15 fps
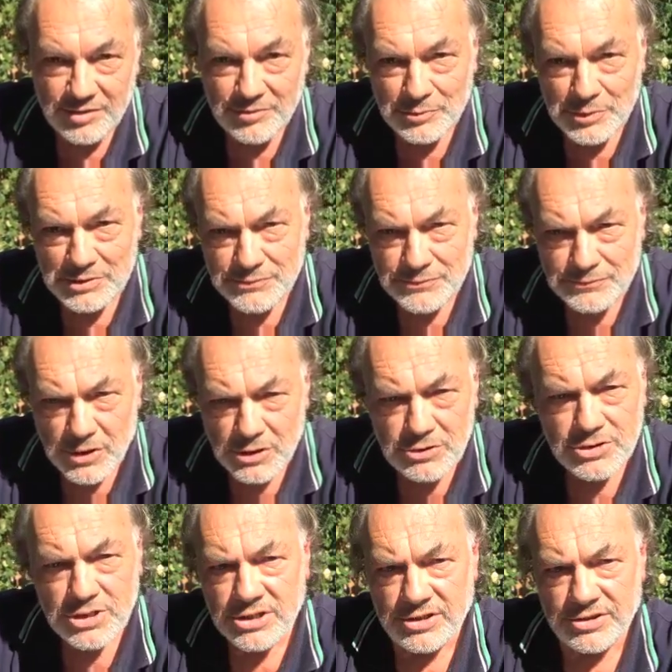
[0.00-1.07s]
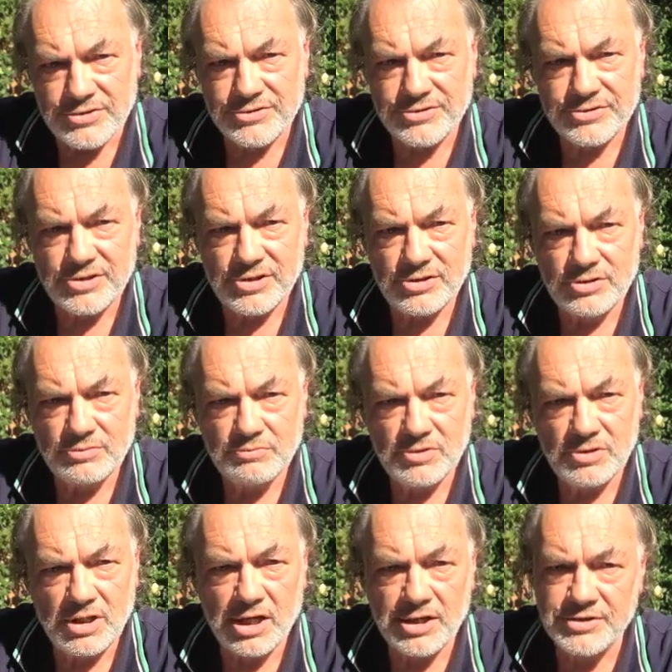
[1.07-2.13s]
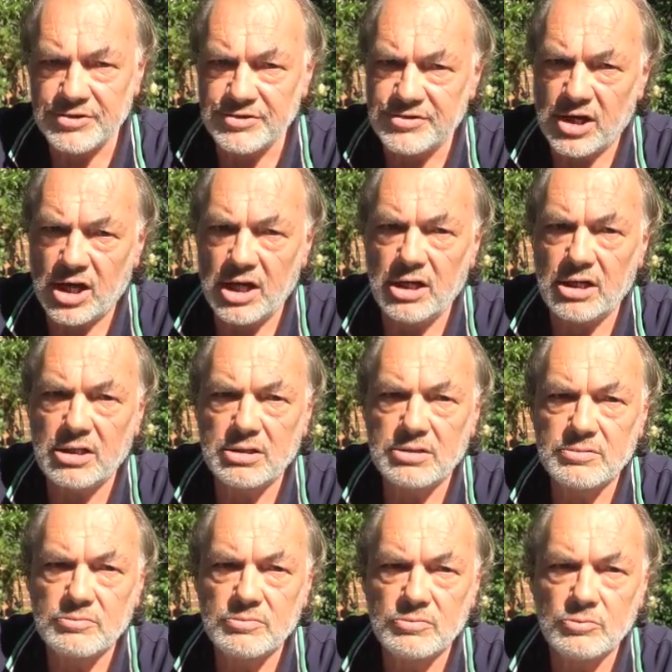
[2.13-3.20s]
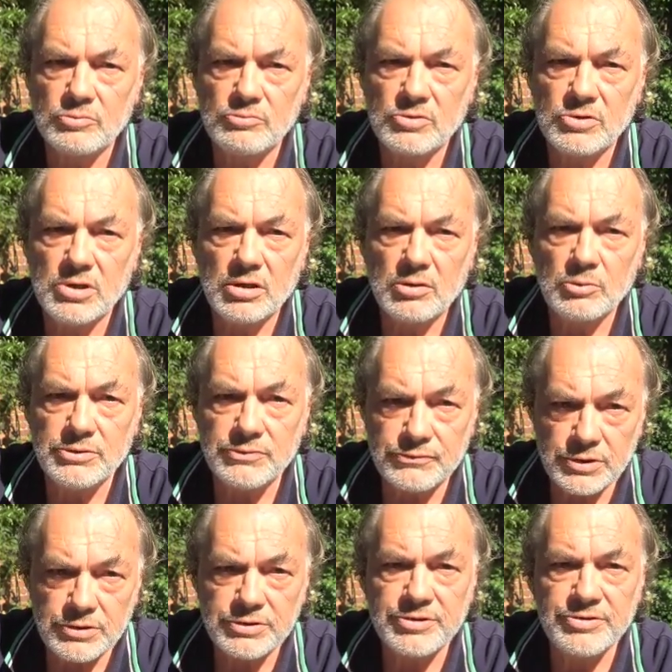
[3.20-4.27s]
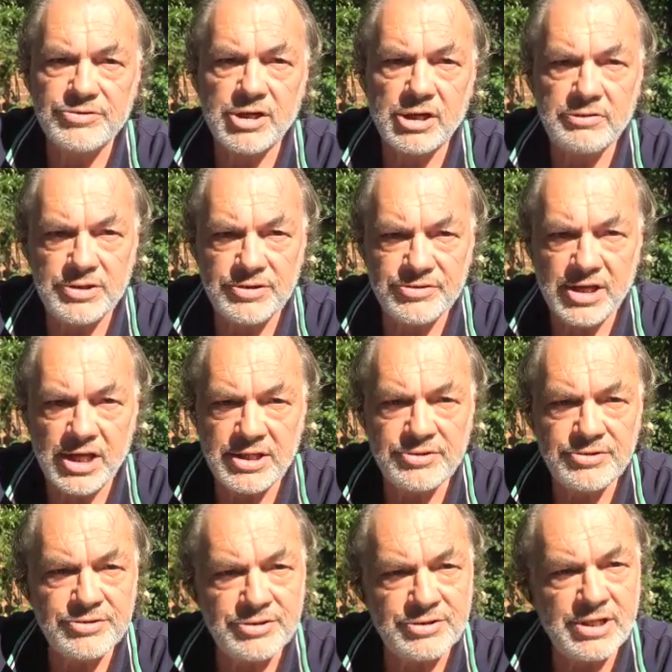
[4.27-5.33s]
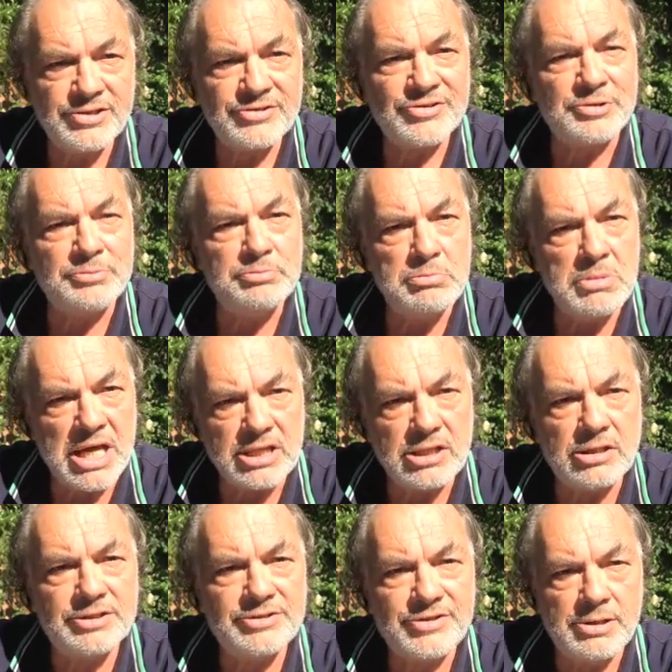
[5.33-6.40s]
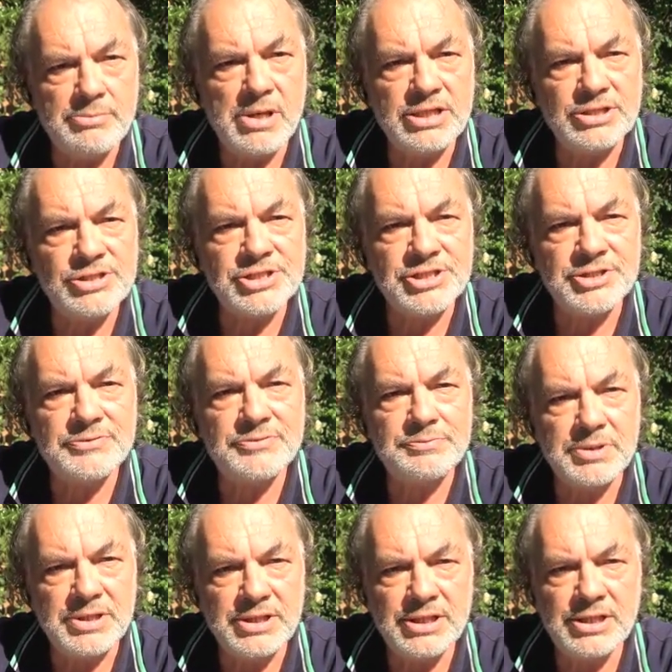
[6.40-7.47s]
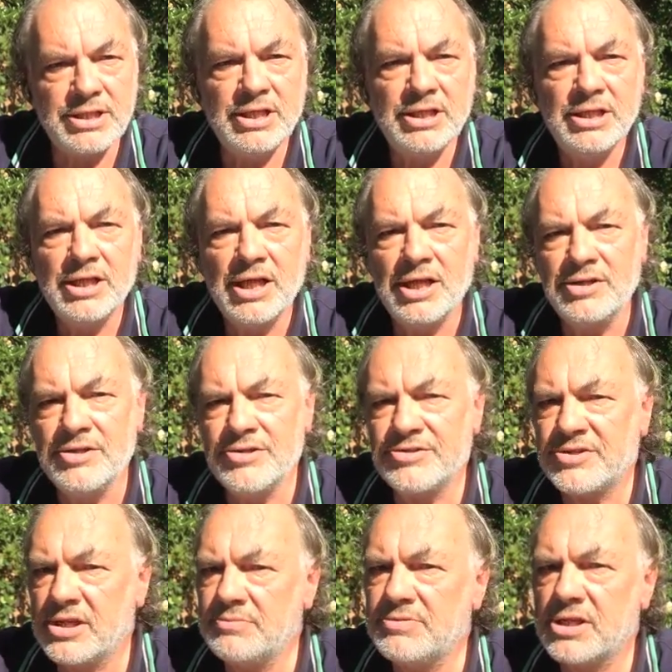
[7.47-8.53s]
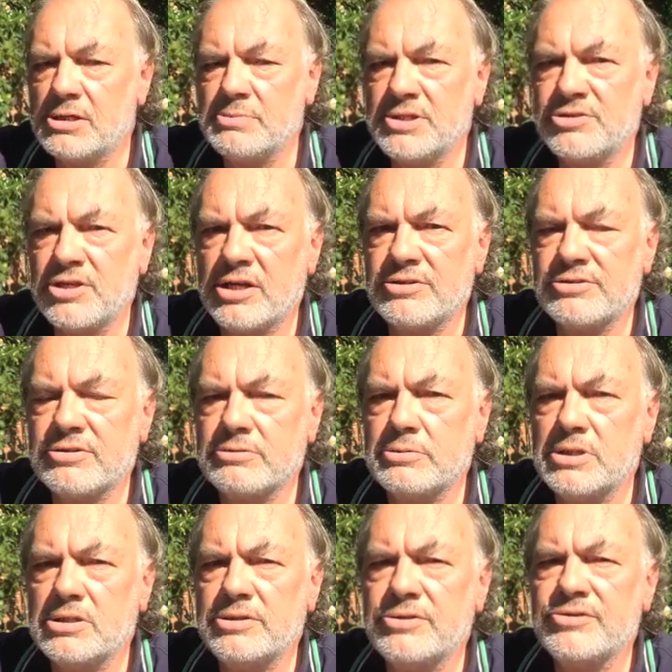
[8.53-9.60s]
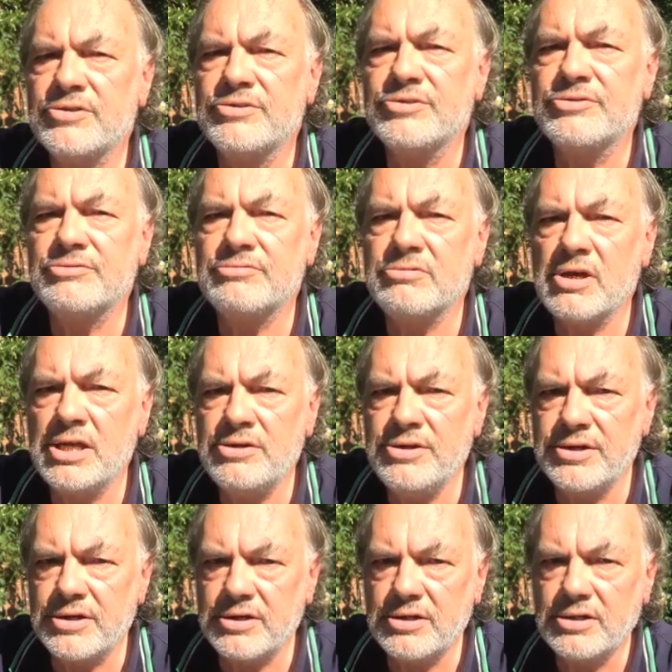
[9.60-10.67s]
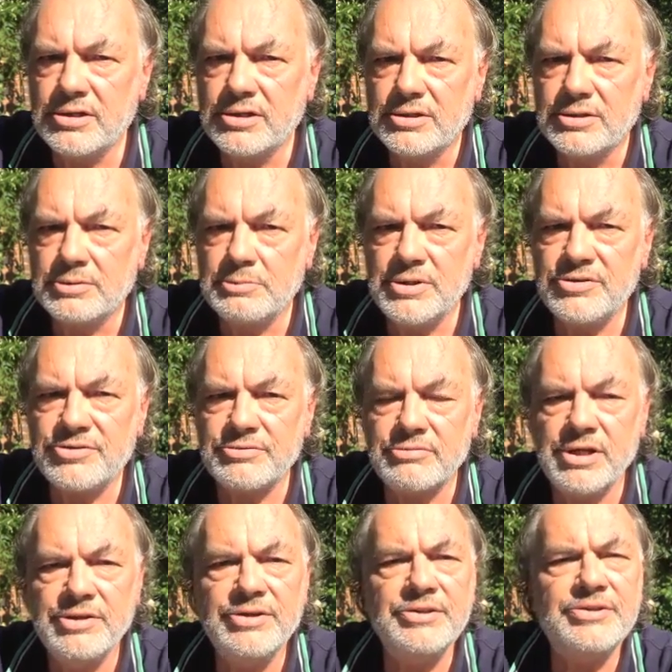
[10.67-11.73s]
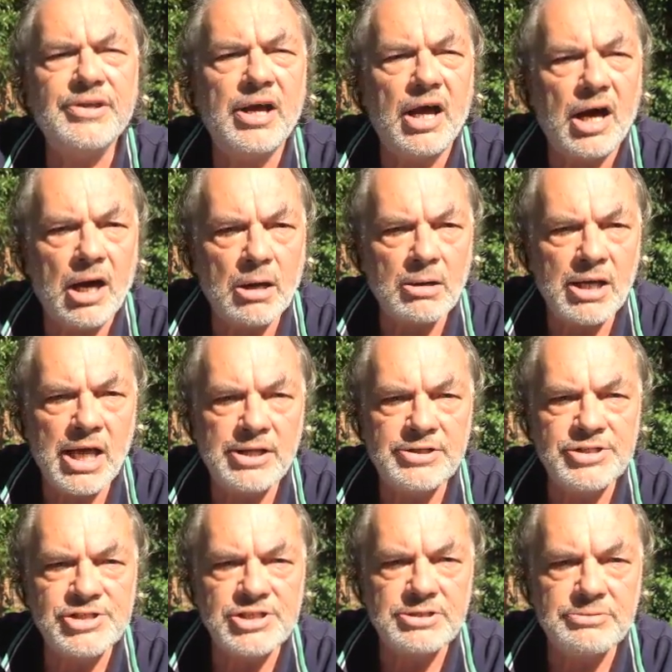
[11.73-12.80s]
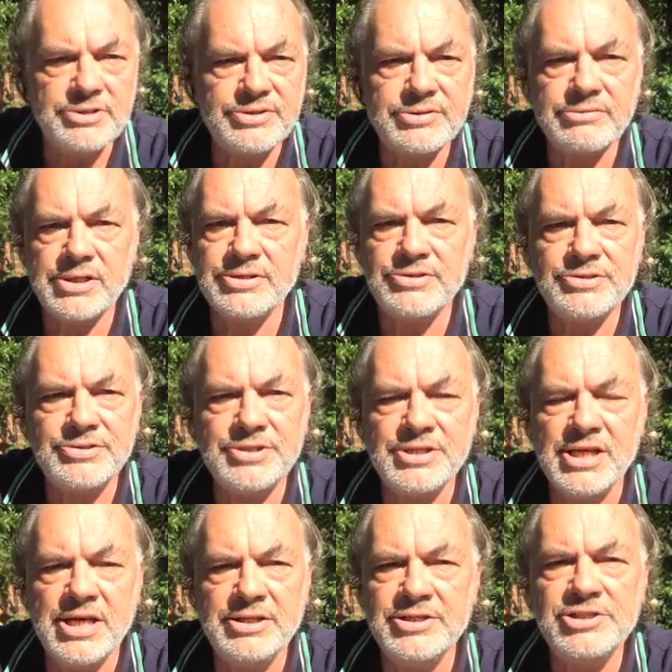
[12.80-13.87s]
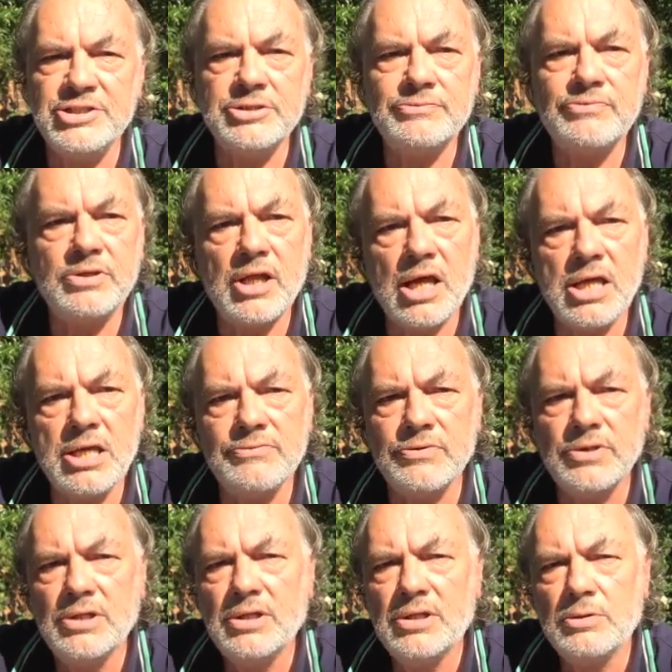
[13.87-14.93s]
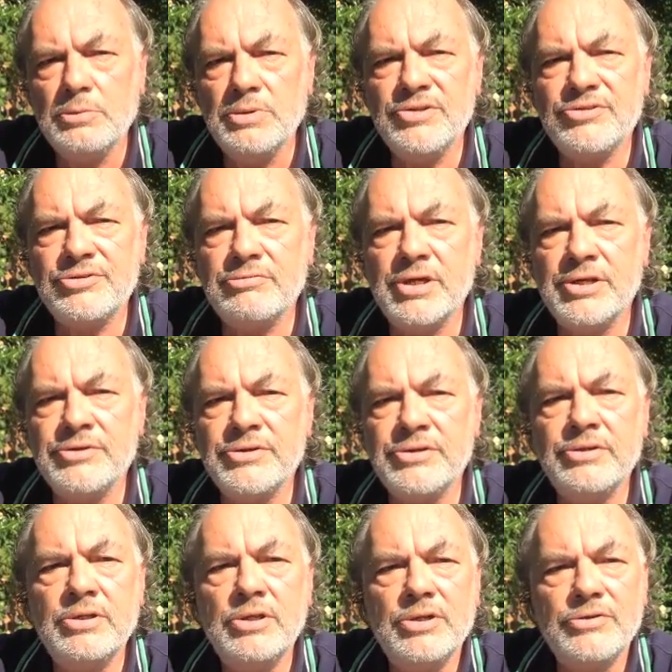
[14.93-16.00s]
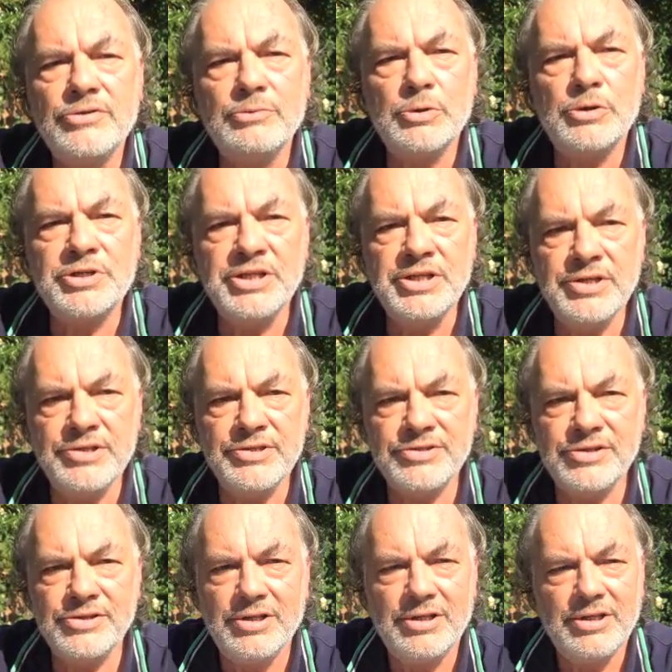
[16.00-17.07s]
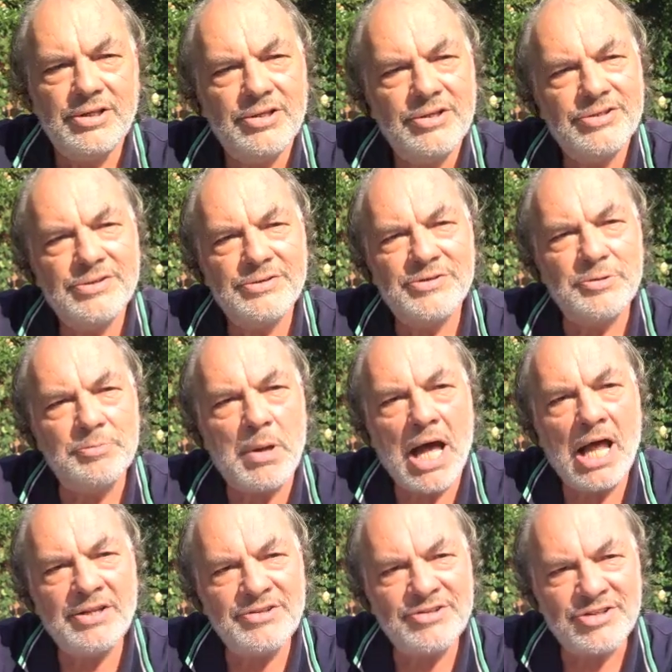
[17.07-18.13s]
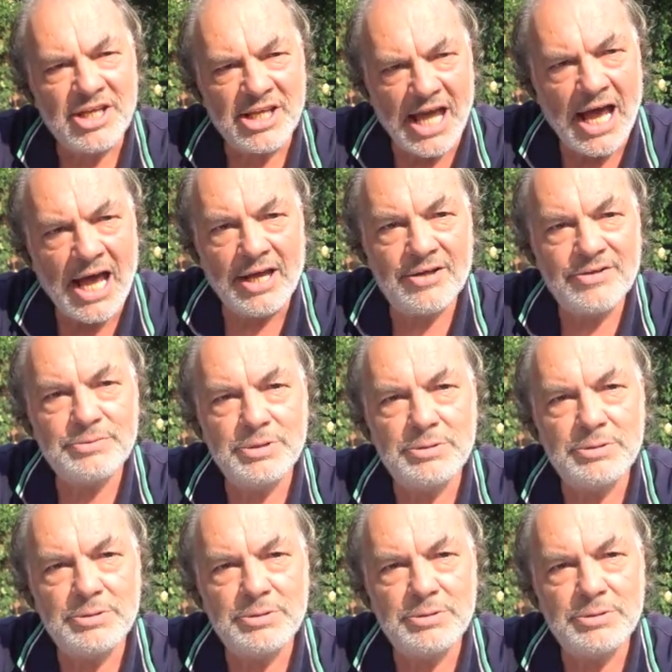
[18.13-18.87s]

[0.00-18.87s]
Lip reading: We focus our desire, we focus our intent, and that's the male dimension of being. And at the same time in Tantra we learn to surrender. We surrender to our energy, we surrender to the energy of life, we surrender to what is. So it's a balancing act.